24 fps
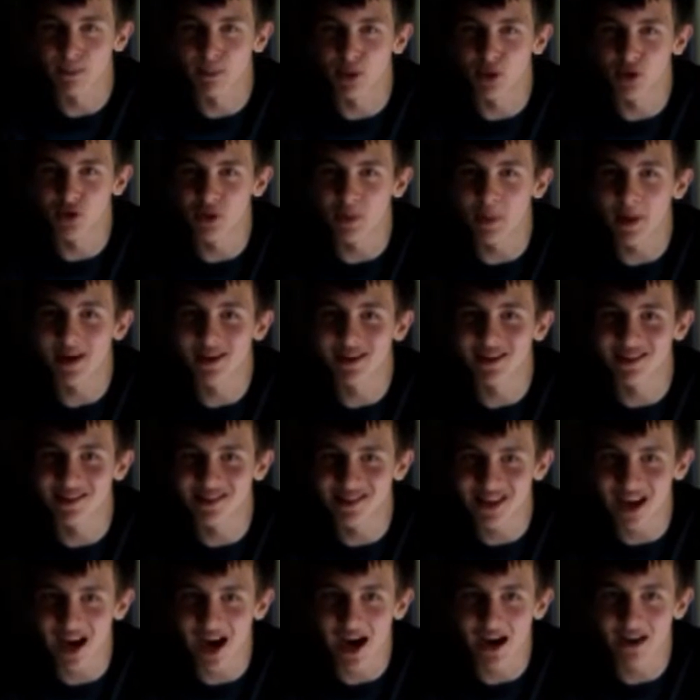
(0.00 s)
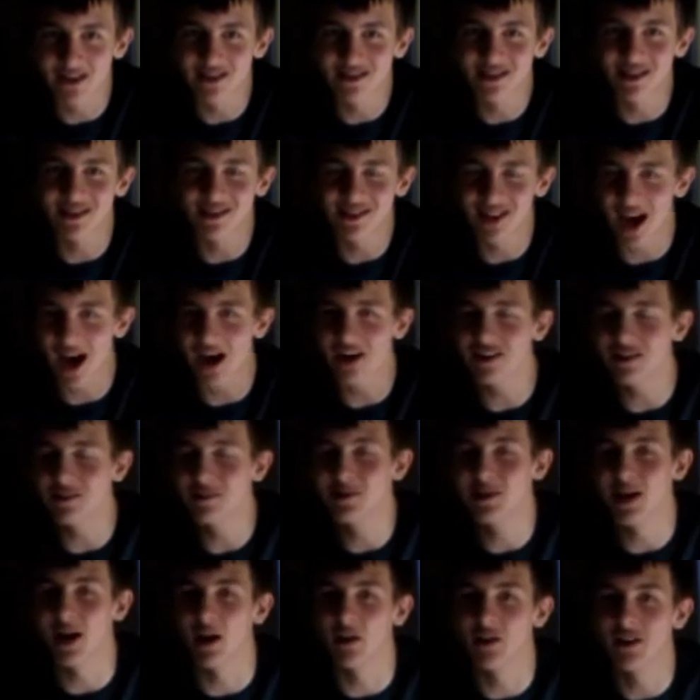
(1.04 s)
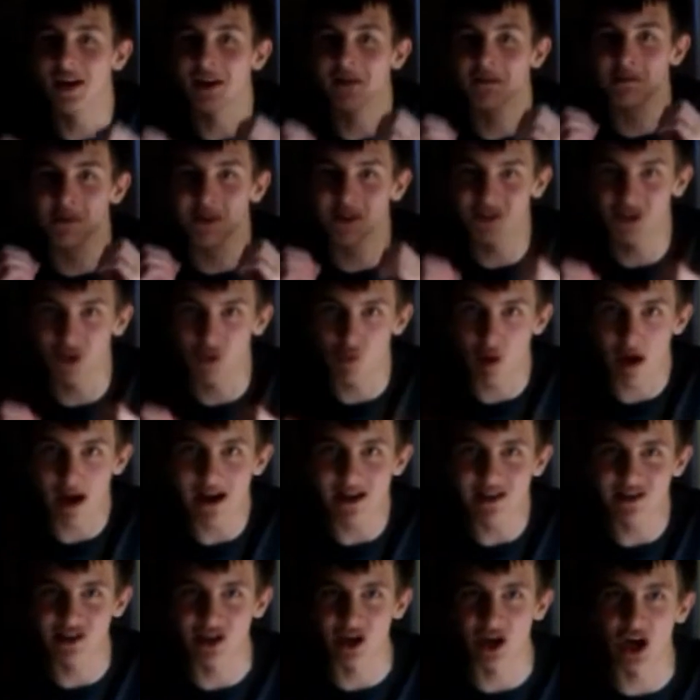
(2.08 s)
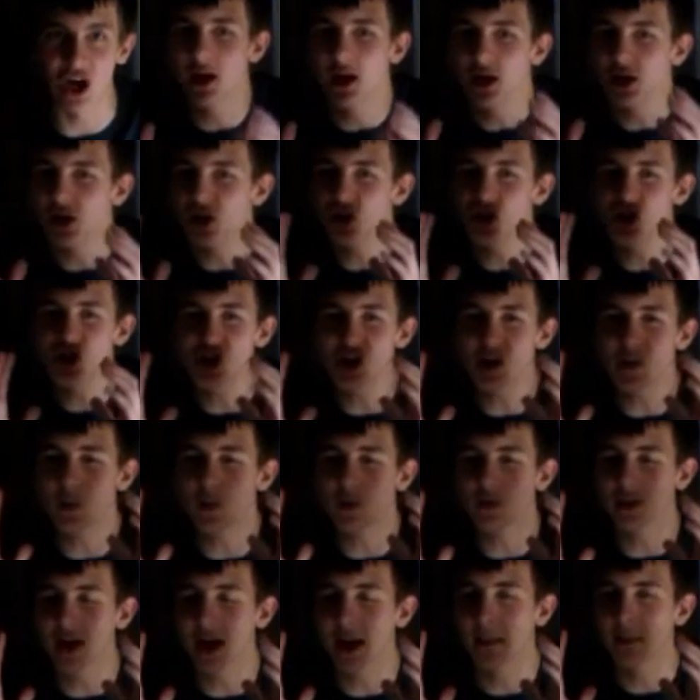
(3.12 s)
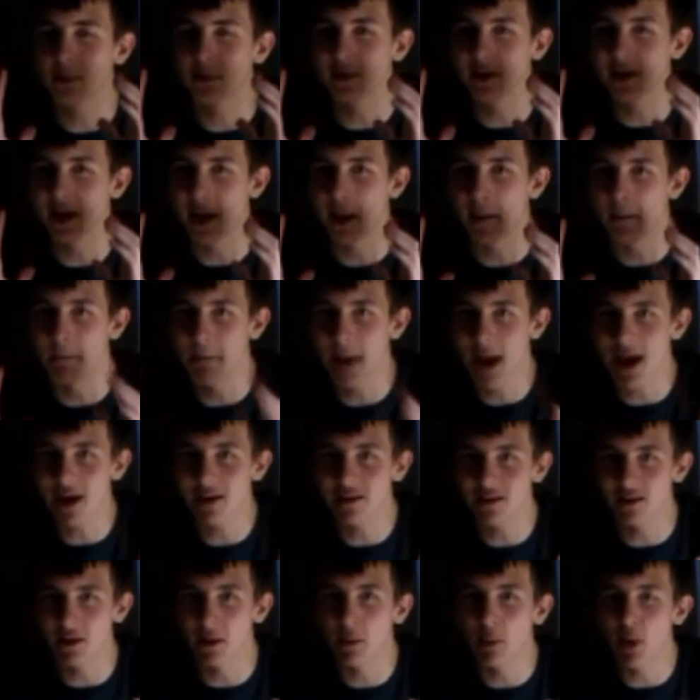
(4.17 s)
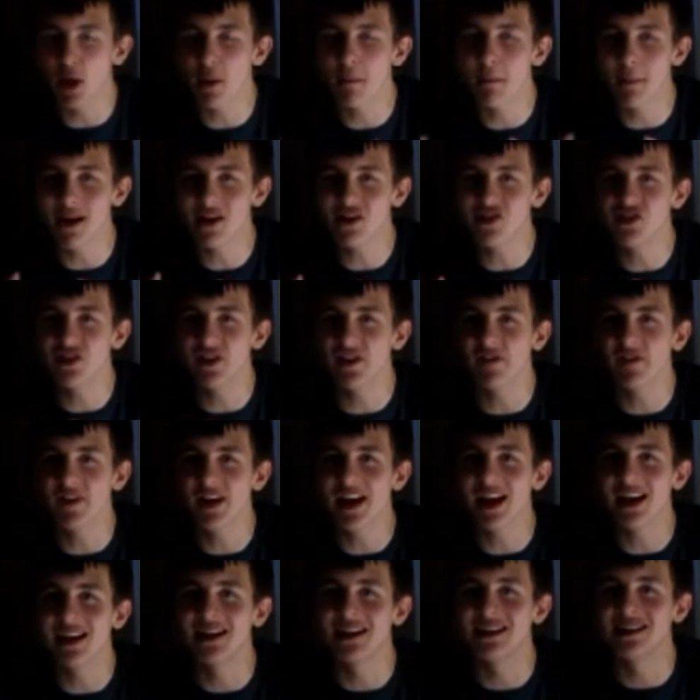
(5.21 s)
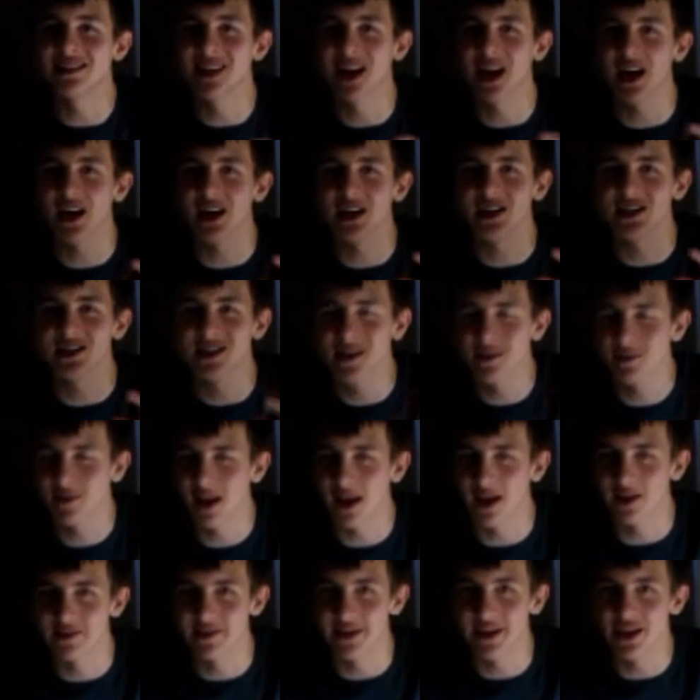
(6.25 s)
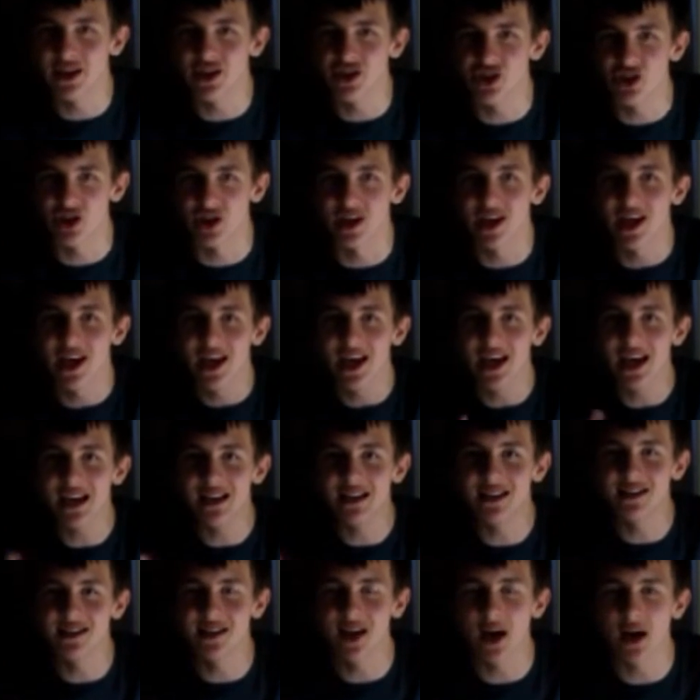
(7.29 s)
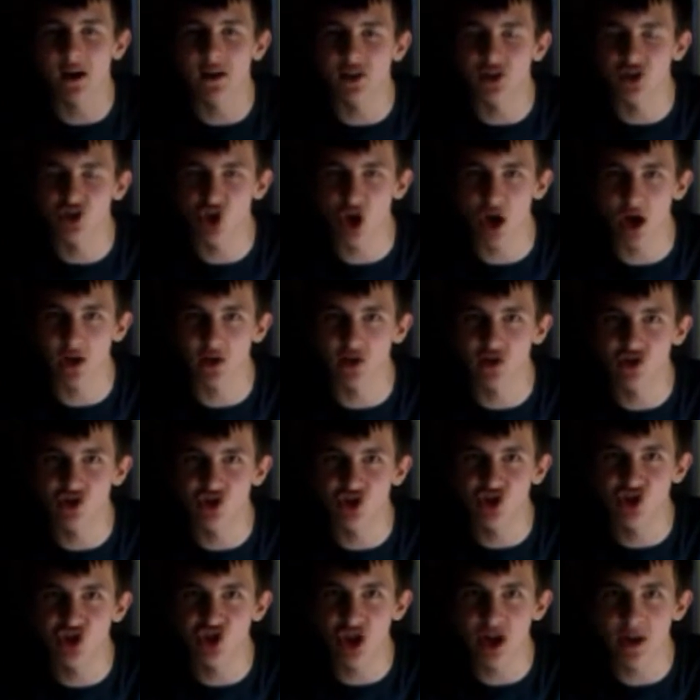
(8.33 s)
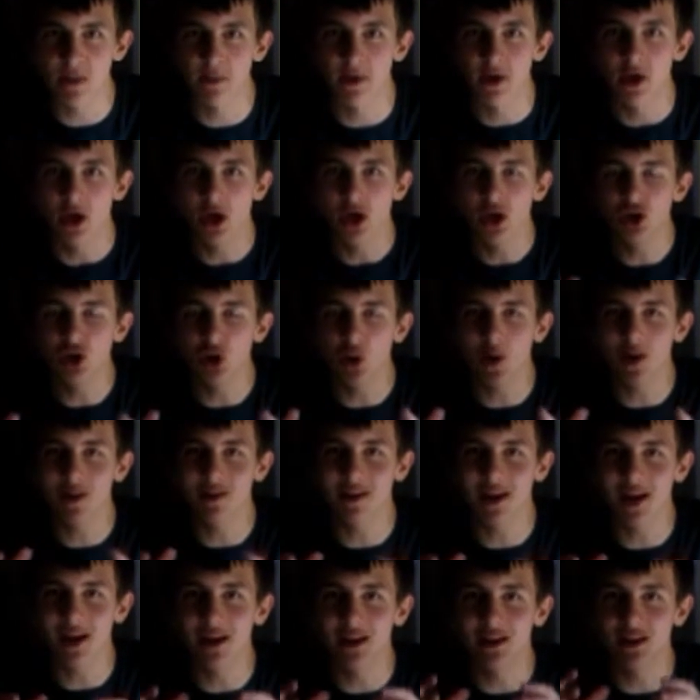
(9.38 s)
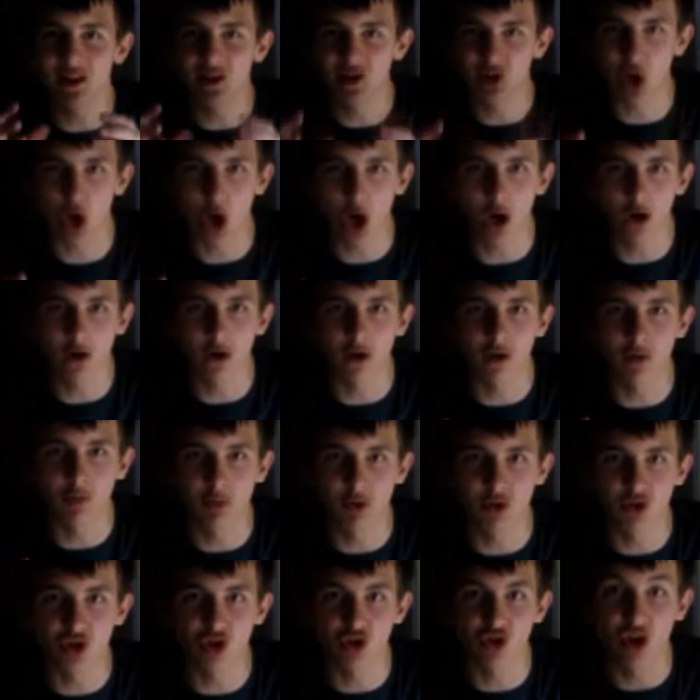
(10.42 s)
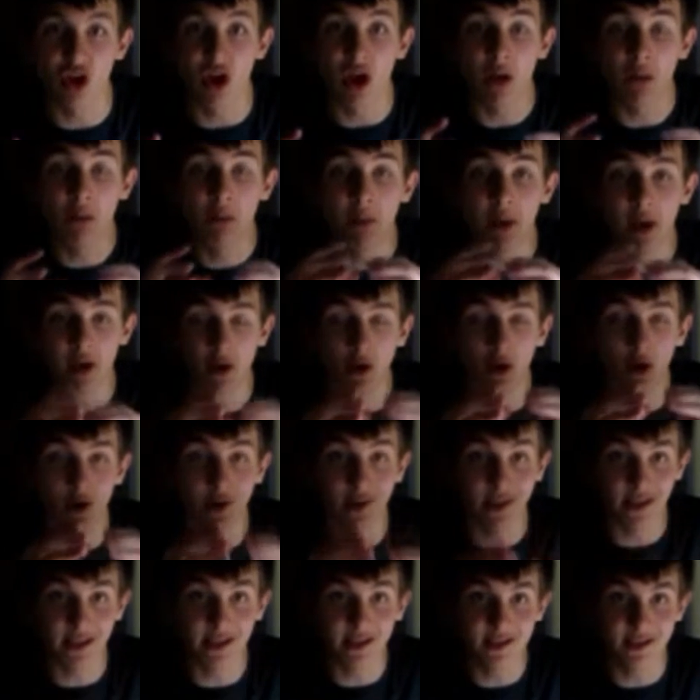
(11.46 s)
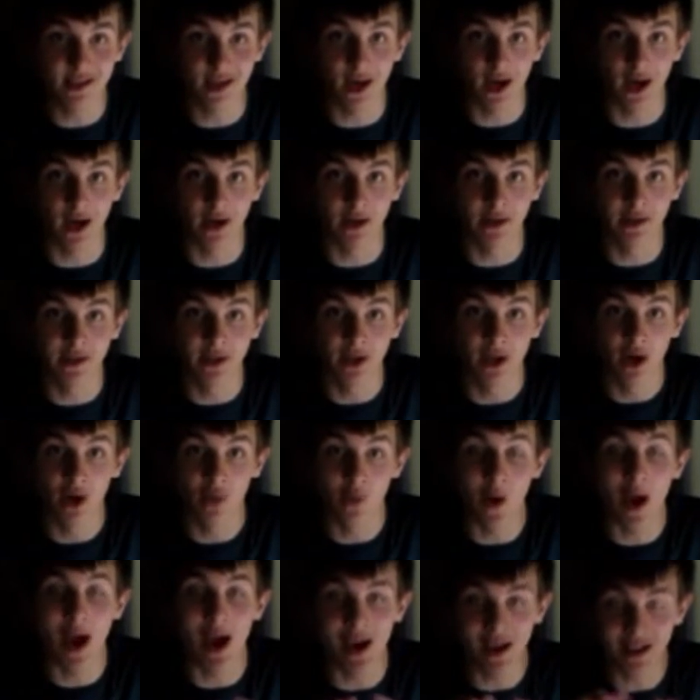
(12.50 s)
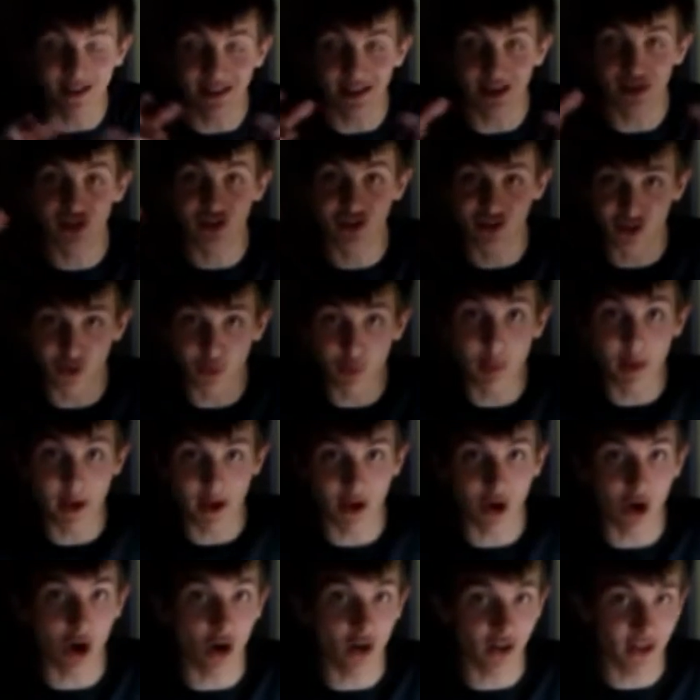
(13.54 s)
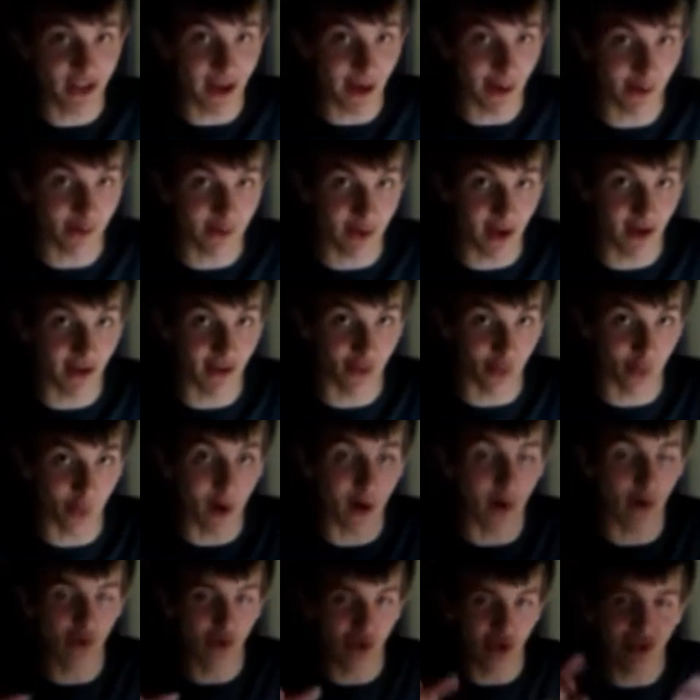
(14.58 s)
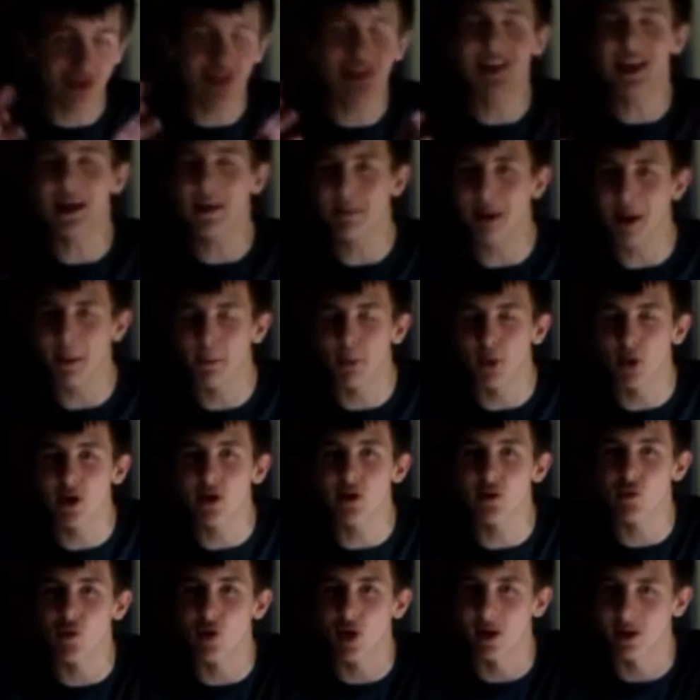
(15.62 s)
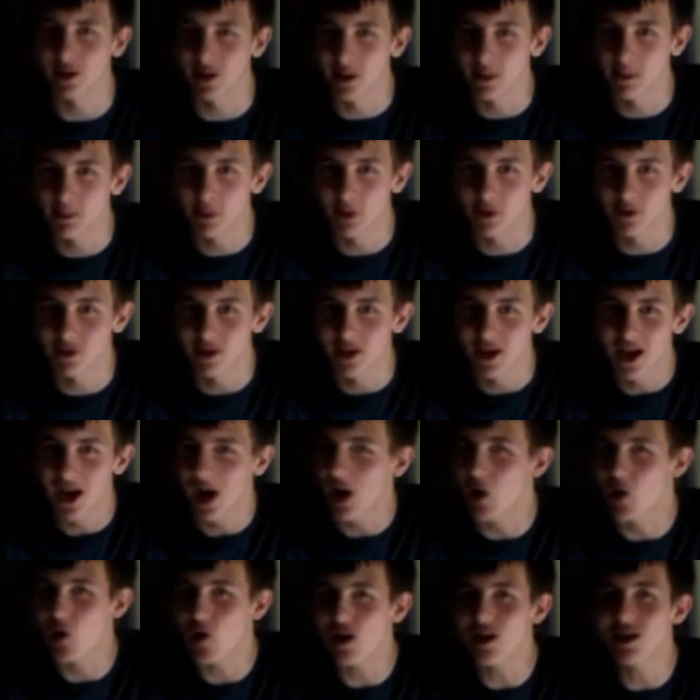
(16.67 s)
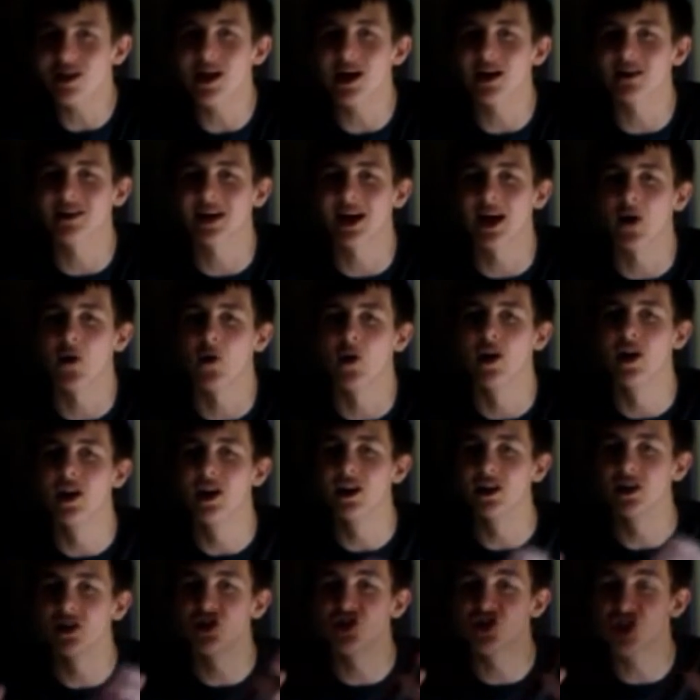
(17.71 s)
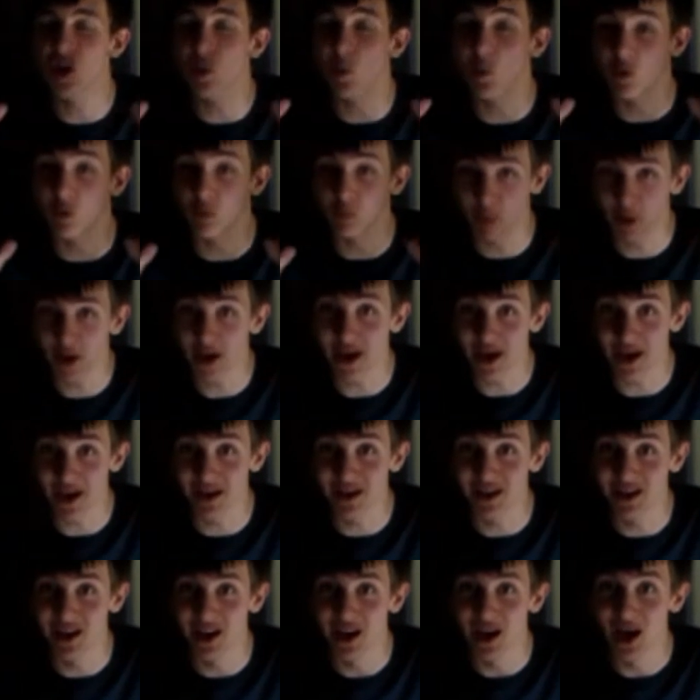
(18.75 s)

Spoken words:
pulled up a disguise, disguised himself as Mr. Razor. The ship was absolutely amazing, but it managed to fit an entire civilization inside the giant ship. So it's like the TARDIS, but just bigger on the inside, where it's actually just bigger on the outside as well. So you can get my point, really. But I really liked how the ship was big,